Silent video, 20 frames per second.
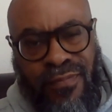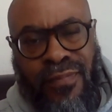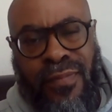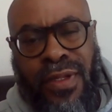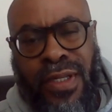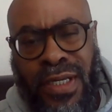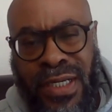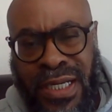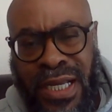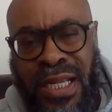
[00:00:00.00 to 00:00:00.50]

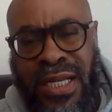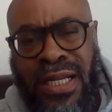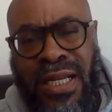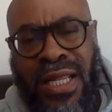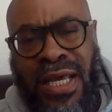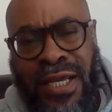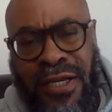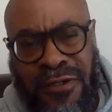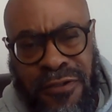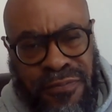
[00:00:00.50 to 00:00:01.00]
you kind of
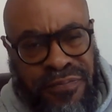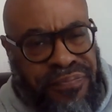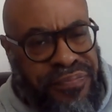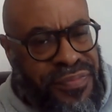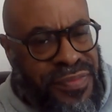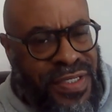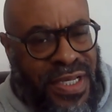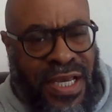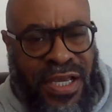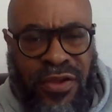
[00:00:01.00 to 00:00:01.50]
like him.
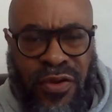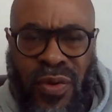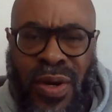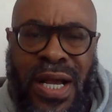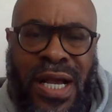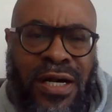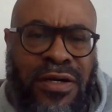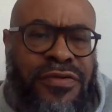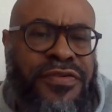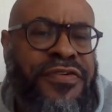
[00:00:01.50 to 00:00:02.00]
Danuel
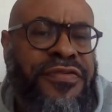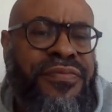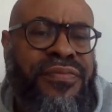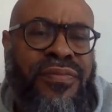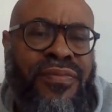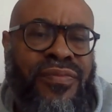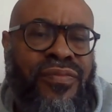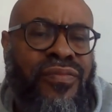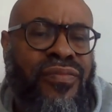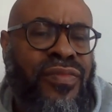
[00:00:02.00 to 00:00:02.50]
House,
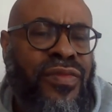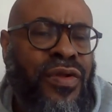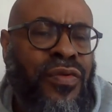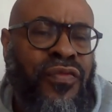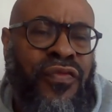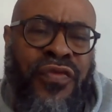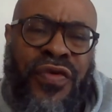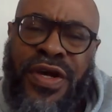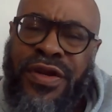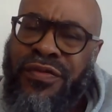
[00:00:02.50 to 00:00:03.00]

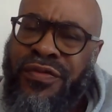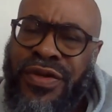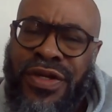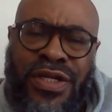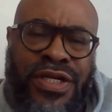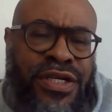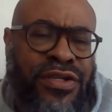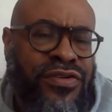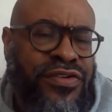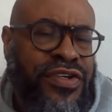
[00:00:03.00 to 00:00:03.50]
veteran
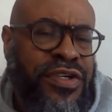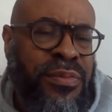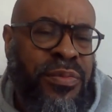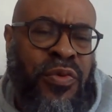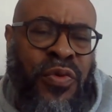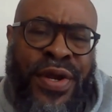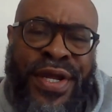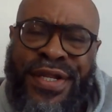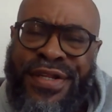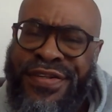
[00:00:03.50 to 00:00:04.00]
leadership,
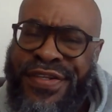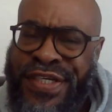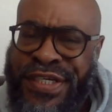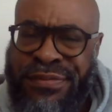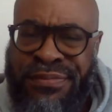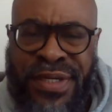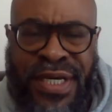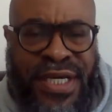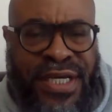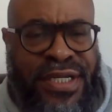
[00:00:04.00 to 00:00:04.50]
great
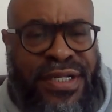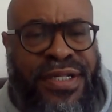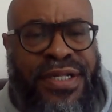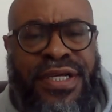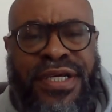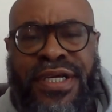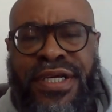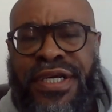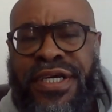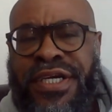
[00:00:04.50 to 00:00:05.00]
teammate,
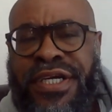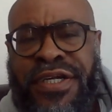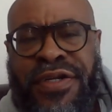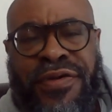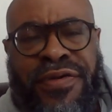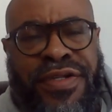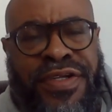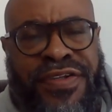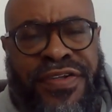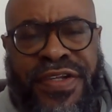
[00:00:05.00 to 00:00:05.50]
you know,
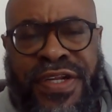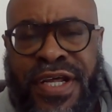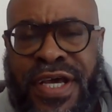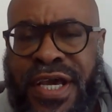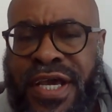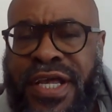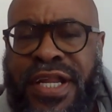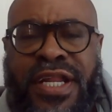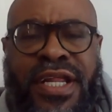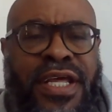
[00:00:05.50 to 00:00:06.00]
this and
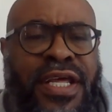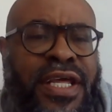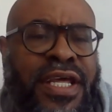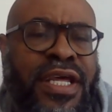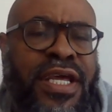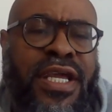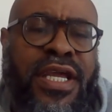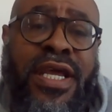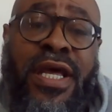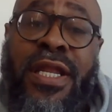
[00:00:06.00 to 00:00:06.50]
that.
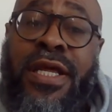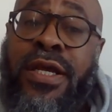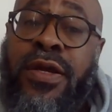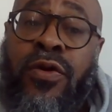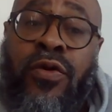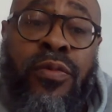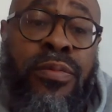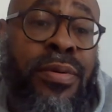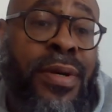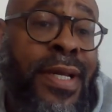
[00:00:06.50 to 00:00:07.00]
Kelly
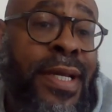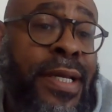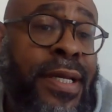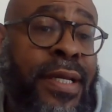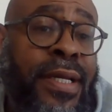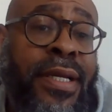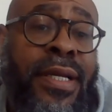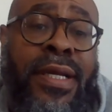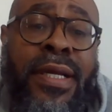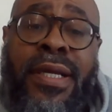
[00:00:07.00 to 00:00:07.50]
Oubre
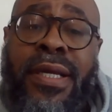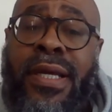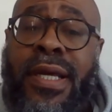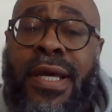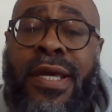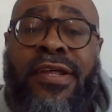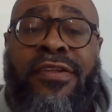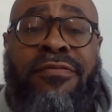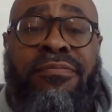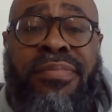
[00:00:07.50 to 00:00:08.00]

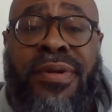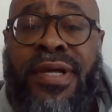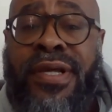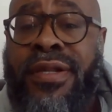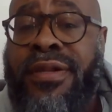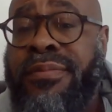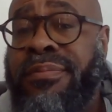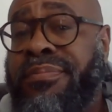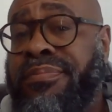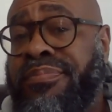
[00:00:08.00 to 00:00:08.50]
has
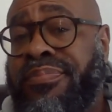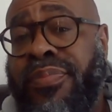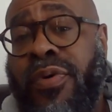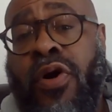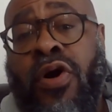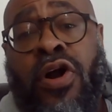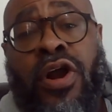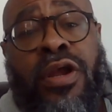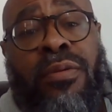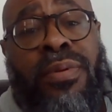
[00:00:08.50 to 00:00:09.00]
been
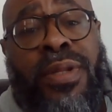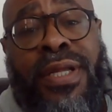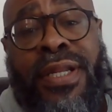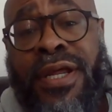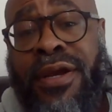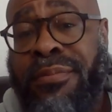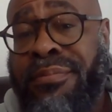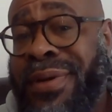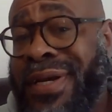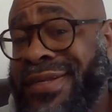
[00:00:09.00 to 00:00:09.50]
arguably
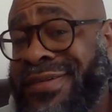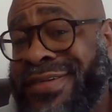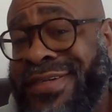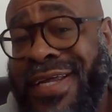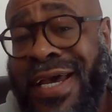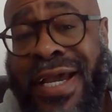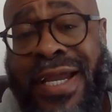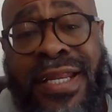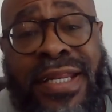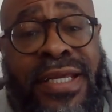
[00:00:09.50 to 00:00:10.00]
their best
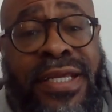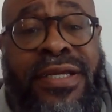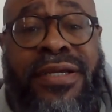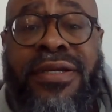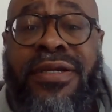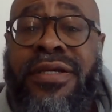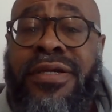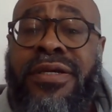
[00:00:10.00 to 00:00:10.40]
signing